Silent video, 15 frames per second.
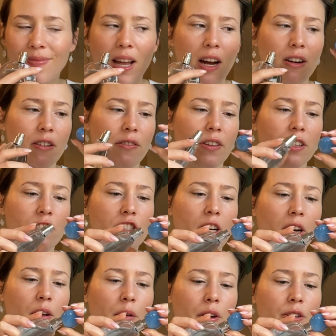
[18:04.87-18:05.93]
out of the
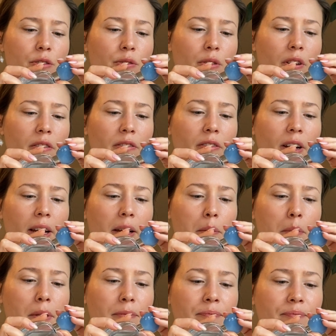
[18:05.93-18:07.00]
shower sort of vibe.